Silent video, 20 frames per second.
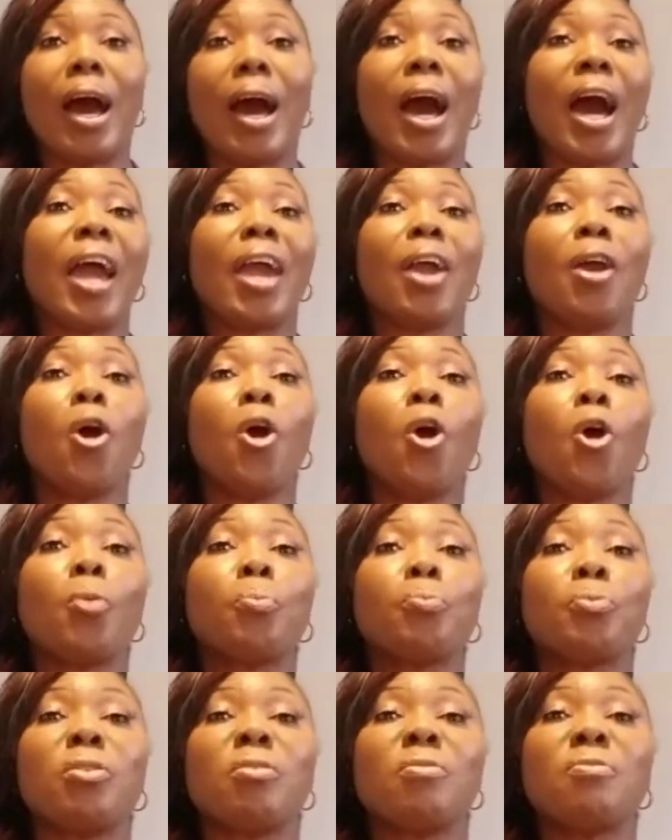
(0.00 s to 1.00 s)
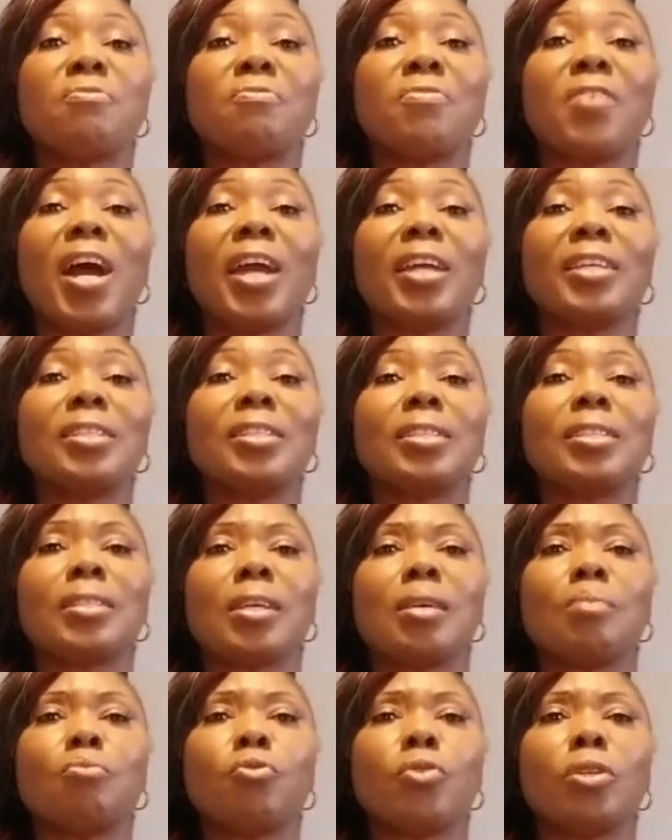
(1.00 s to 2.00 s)
I hope you find
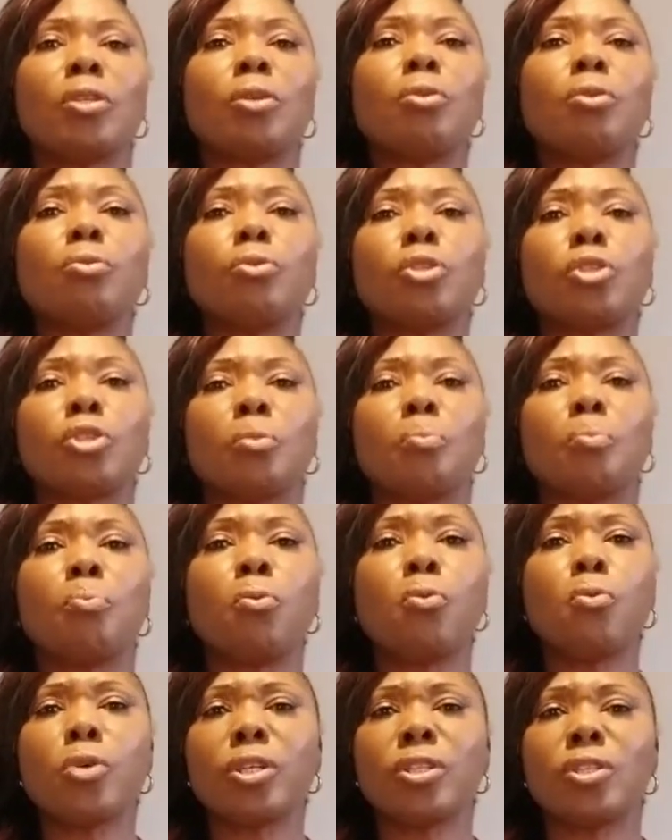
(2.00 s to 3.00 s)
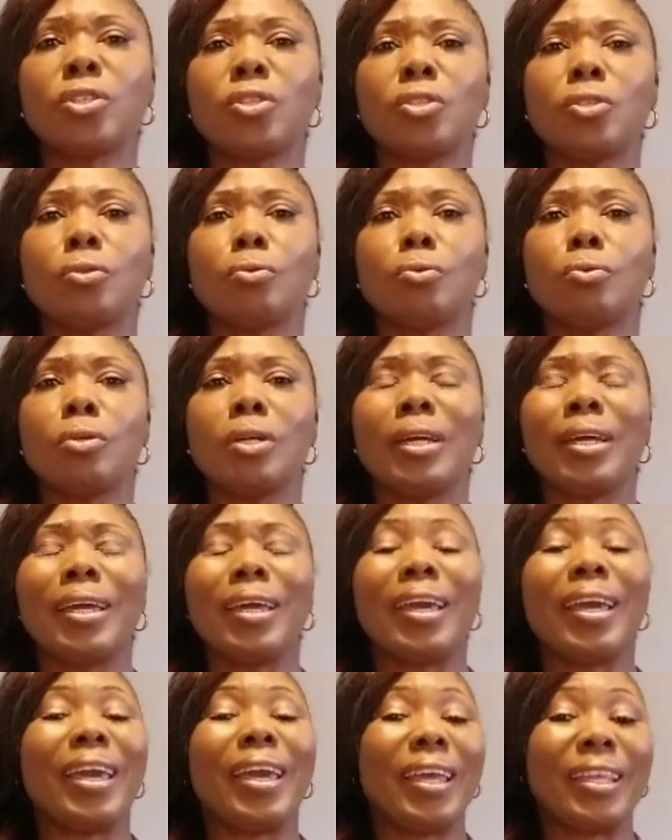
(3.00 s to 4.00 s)
someone who supports you
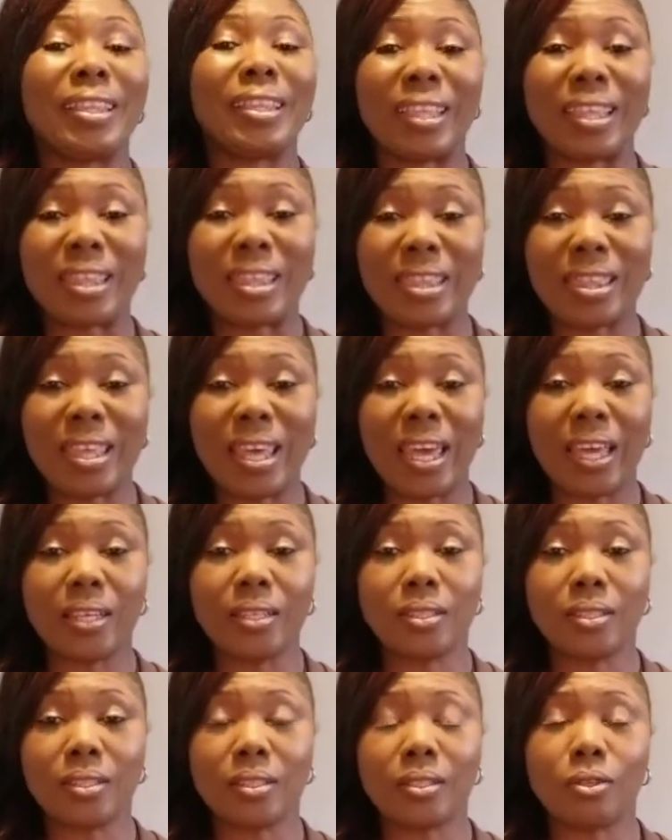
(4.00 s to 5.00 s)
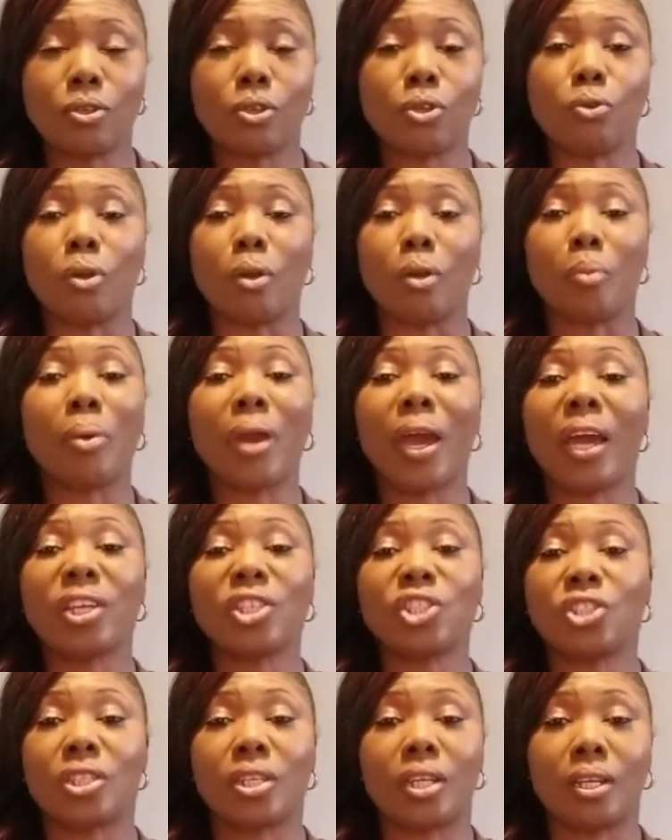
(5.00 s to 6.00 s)
in the things you are
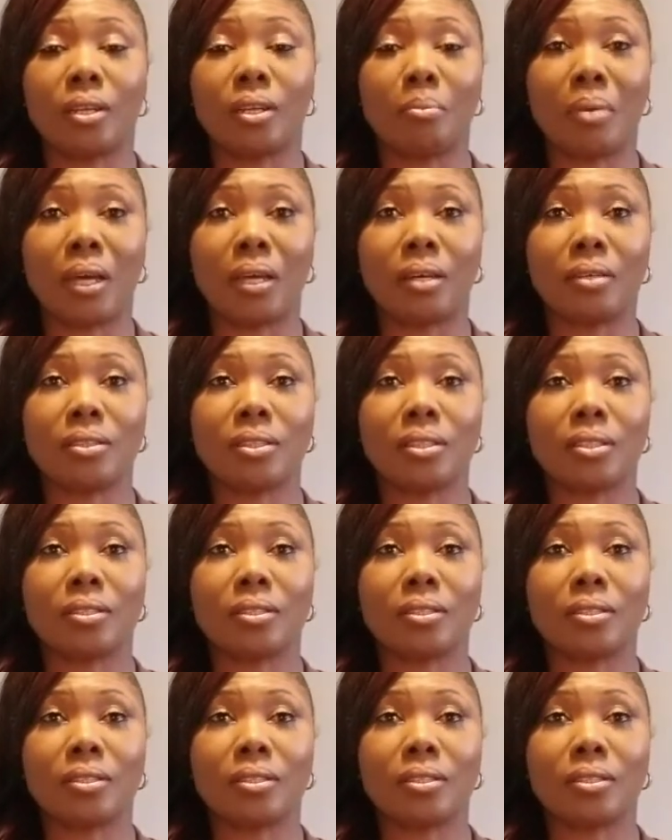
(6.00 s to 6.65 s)
passionate about.